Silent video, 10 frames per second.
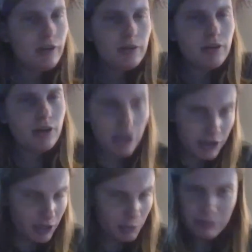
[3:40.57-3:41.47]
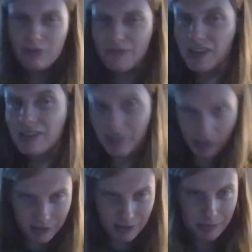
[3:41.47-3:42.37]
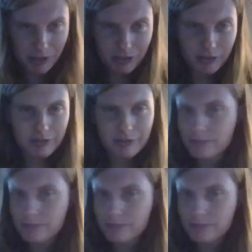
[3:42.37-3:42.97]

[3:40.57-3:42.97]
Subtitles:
a number of insect species.